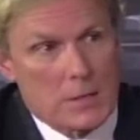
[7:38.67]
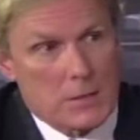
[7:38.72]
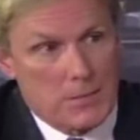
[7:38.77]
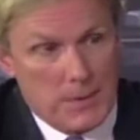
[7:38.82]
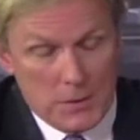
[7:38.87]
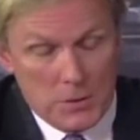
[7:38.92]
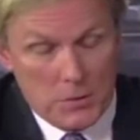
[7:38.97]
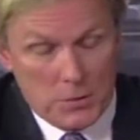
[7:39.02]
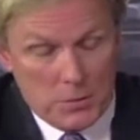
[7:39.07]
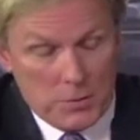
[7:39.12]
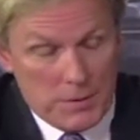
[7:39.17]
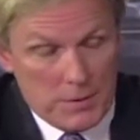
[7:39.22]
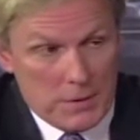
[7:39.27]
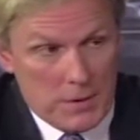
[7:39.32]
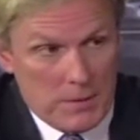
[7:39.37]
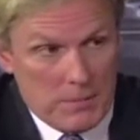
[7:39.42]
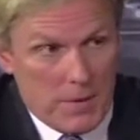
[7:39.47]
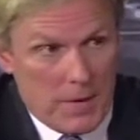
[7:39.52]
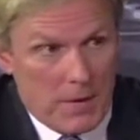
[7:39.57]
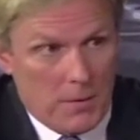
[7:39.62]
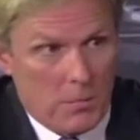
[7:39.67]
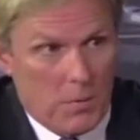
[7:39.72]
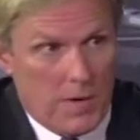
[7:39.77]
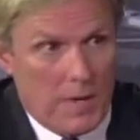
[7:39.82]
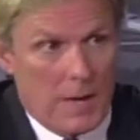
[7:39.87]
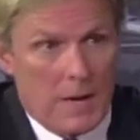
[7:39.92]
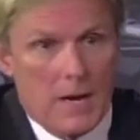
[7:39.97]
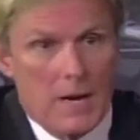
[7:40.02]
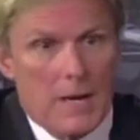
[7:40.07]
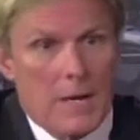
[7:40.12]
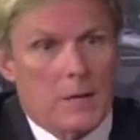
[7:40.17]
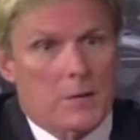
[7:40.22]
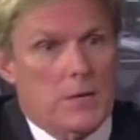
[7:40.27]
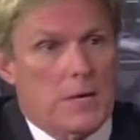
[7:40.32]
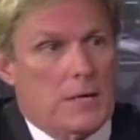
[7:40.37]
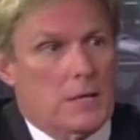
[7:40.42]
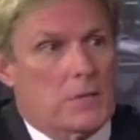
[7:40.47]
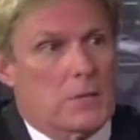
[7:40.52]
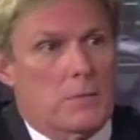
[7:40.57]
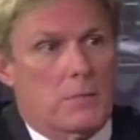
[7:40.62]
Special trustee, by the way,
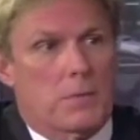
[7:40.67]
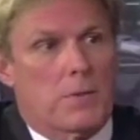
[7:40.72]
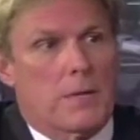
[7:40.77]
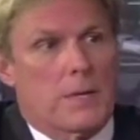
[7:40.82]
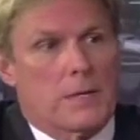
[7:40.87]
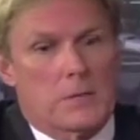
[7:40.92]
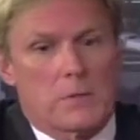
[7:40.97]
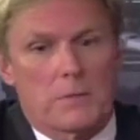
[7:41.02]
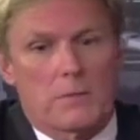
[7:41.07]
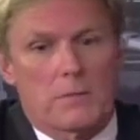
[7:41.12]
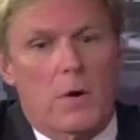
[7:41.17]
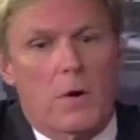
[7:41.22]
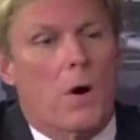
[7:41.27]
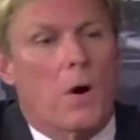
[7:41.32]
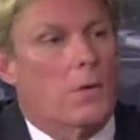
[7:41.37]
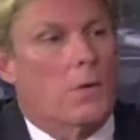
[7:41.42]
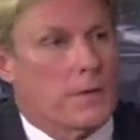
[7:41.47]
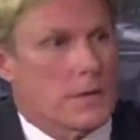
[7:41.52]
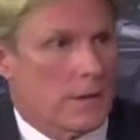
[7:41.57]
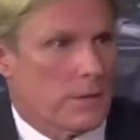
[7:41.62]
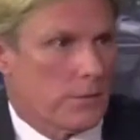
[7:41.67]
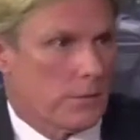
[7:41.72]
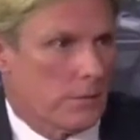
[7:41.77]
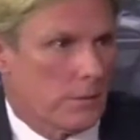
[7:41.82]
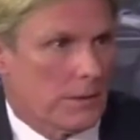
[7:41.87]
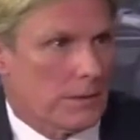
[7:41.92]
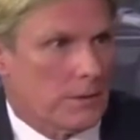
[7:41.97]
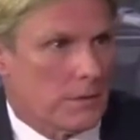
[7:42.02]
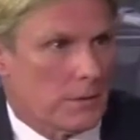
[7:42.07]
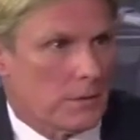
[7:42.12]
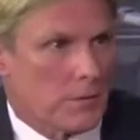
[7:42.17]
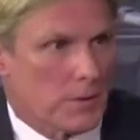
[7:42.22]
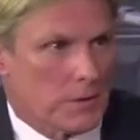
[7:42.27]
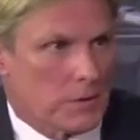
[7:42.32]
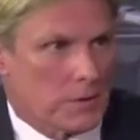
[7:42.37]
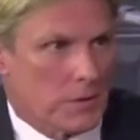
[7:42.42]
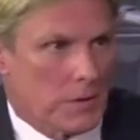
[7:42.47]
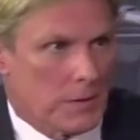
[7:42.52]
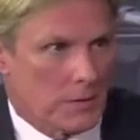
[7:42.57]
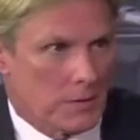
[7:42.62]
takes the place of all the other elected
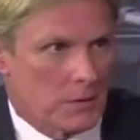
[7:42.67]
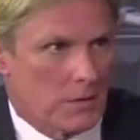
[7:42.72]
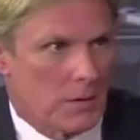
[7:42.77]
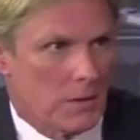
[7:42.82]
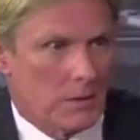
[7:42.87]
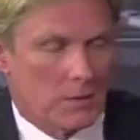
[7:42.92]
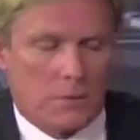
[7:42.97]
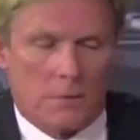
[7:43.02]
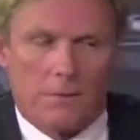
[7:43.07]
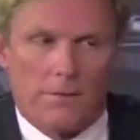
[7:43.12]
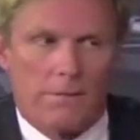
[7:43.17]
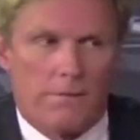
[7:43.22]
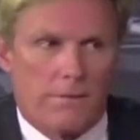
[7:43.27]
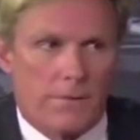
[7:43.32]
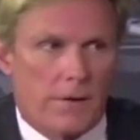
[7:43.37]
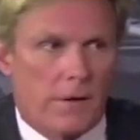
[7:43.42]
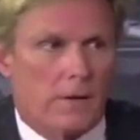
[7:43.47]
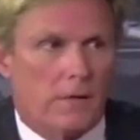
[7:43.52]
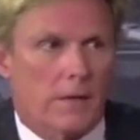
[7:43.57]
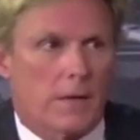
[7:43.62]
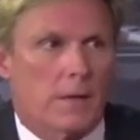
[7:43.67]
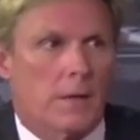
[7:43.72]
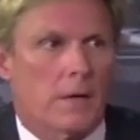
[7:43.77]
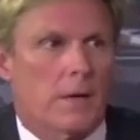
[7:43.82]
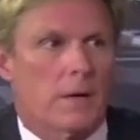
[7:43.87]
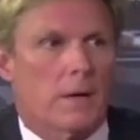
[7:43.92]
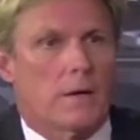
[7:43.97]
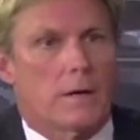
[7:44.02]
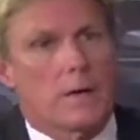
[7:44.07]
trustees. It's a very